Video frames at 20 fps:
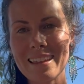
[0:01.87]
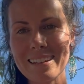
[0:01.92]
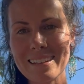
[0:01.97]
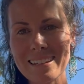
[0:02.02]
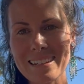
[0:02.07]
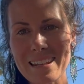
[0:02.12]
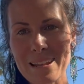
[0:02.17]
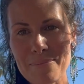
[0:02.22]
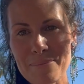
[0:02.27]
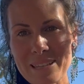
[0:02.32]

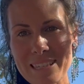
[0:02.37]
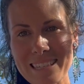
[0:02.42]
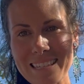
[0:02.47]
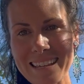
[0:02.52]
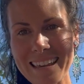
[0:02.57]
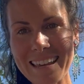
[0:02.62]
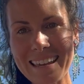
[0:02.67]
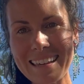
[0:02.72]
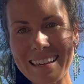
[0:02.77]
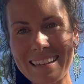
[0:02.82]

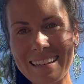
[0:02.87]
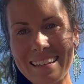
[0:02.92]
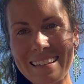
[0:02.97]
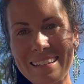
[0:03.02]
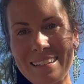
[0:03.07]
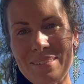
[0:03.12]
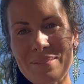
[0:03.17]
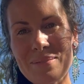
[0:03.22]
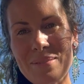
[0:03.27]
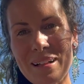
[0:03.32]
Namaste.
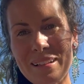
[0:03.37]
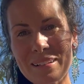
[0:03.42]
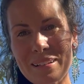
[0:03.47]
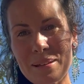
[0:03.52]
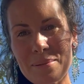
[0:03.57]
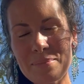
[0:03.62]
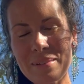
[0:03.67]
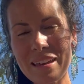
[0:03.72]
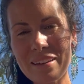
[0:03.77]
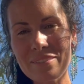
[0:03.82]

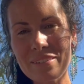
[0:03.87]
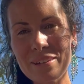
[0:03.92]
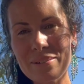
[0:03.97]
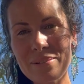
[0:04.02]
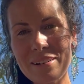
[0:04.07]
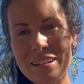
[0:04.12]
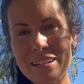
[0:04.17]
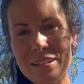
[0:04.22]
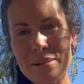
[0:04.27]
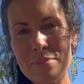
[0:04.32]
Welcome
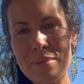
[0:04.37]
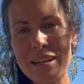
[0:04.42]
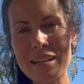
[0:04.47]
everyone.